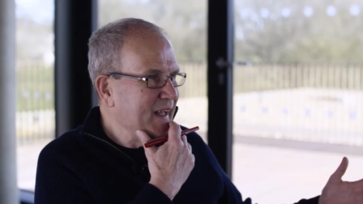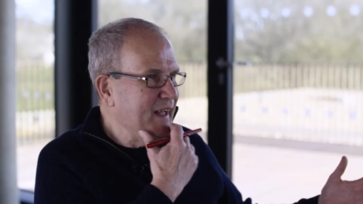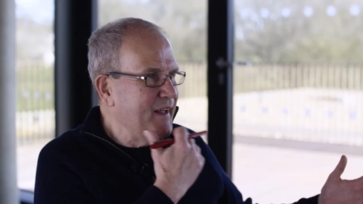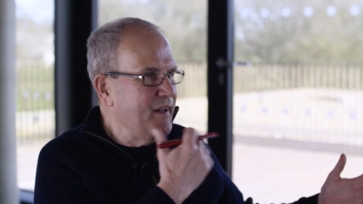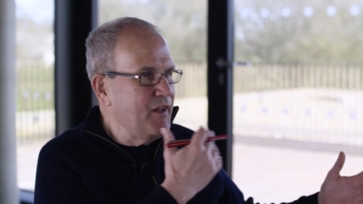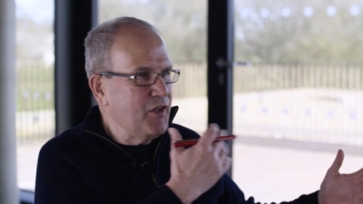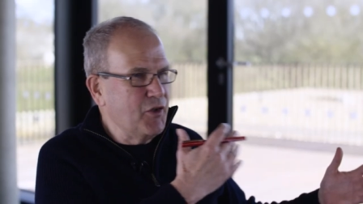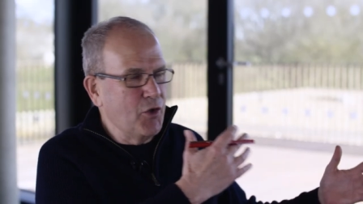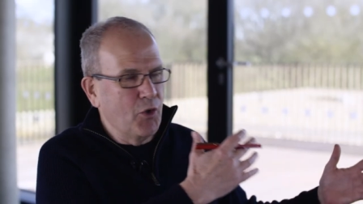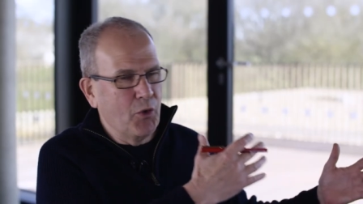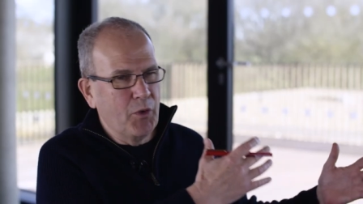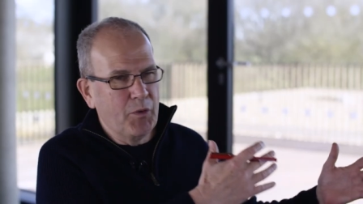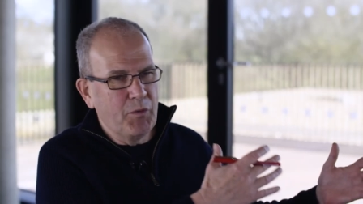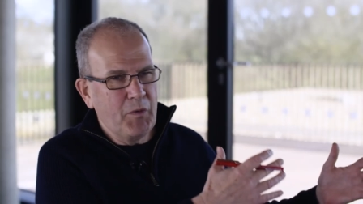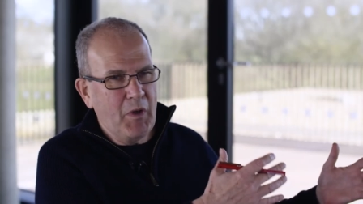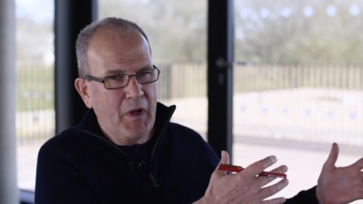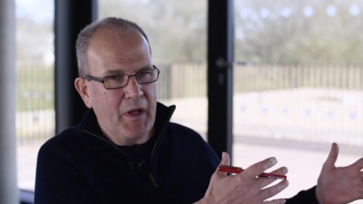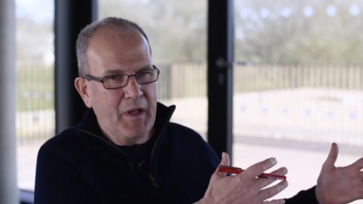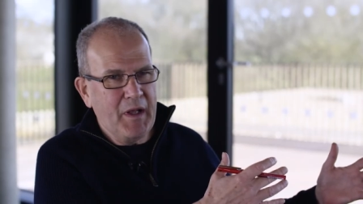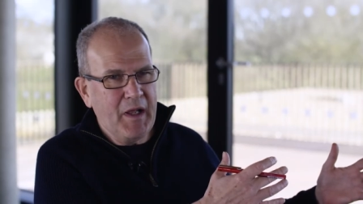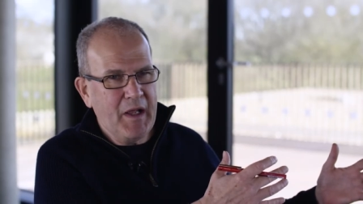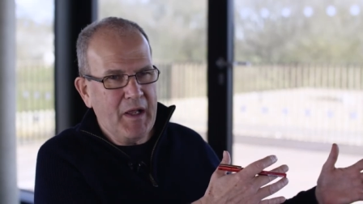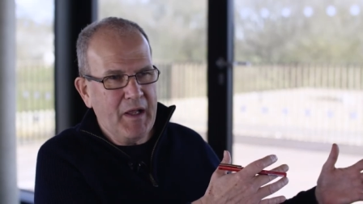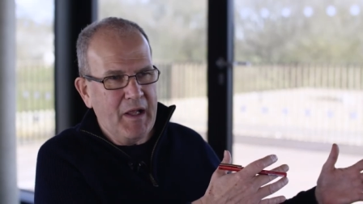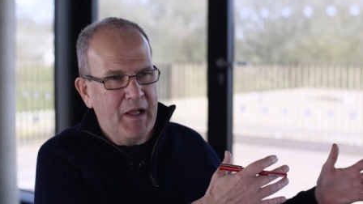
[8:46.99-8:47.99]
you're
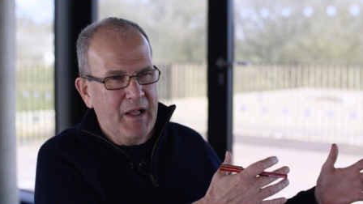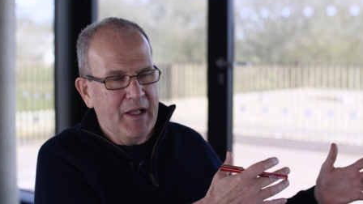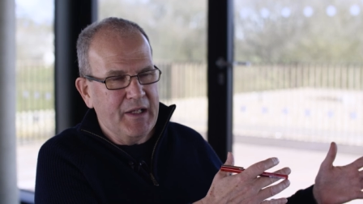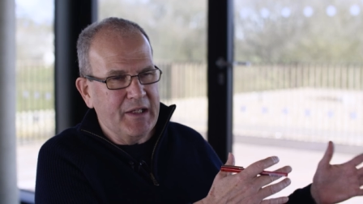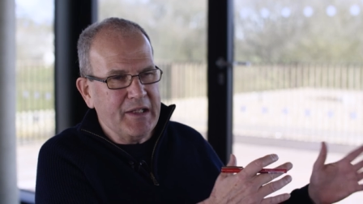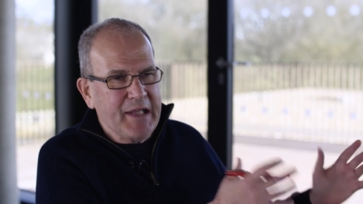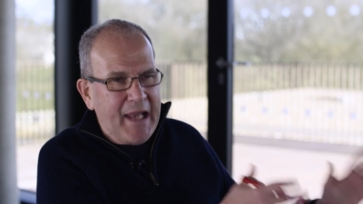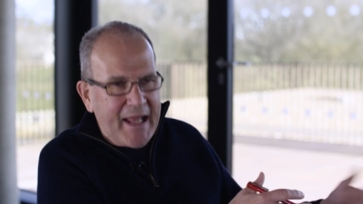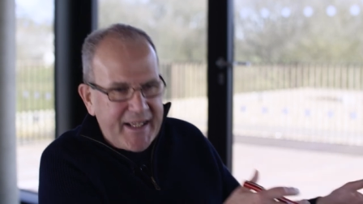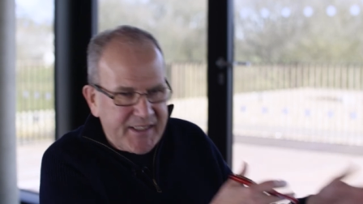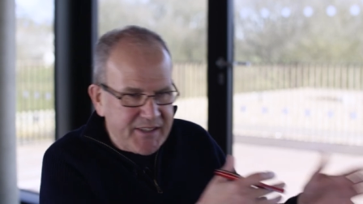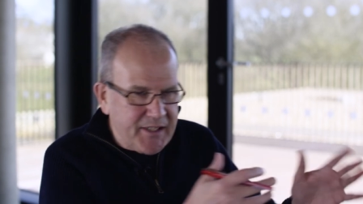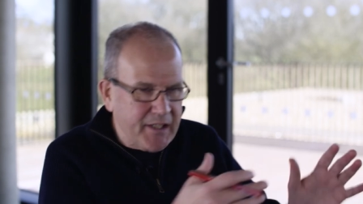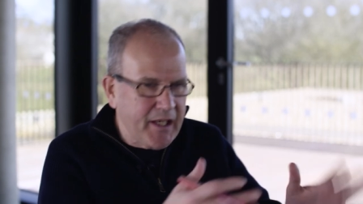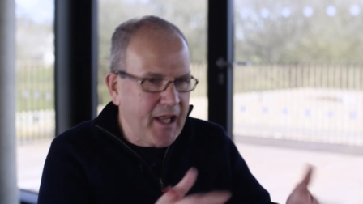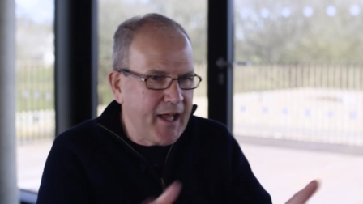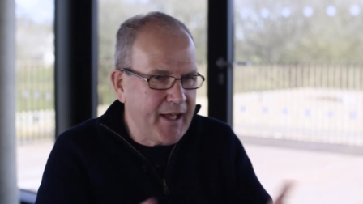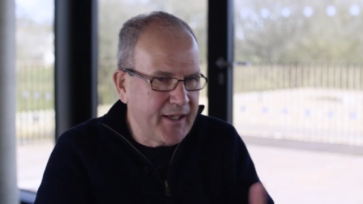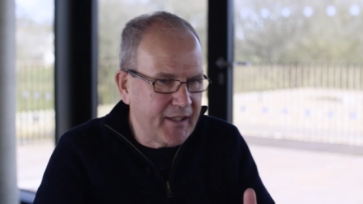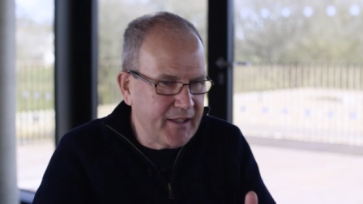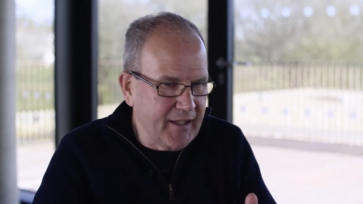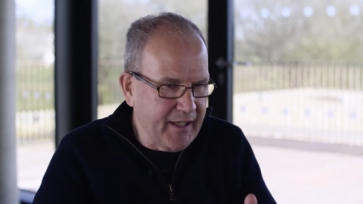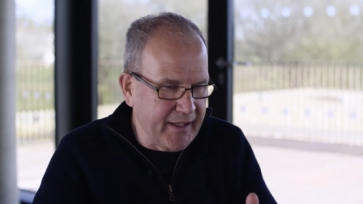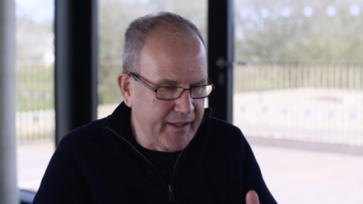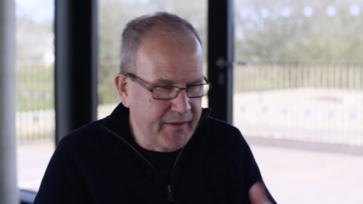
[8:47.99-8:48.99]
less
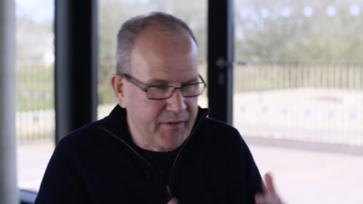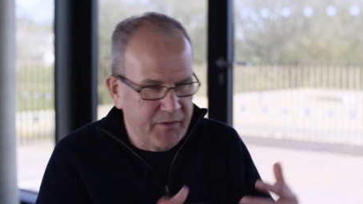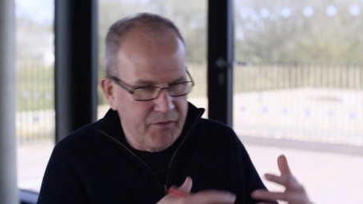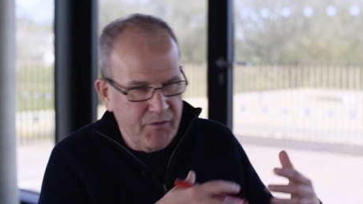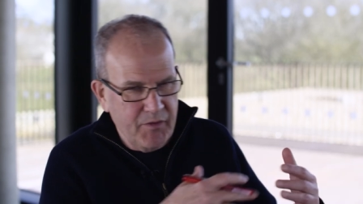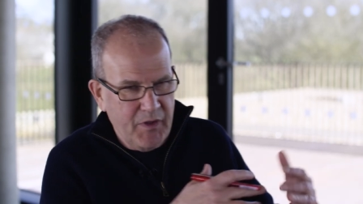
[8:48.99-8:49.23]
likely